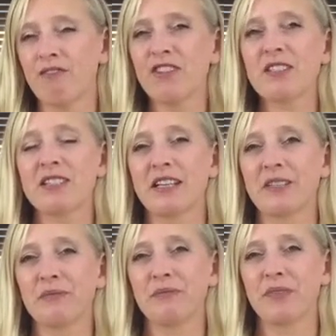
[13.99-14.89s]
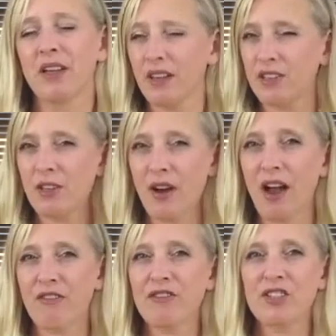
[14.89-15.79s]
Firstly, do you
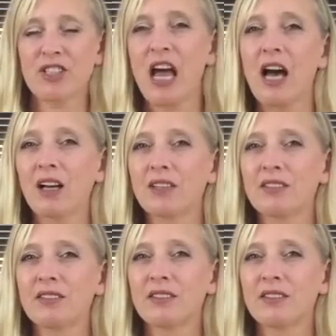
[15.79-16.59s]
have to sell,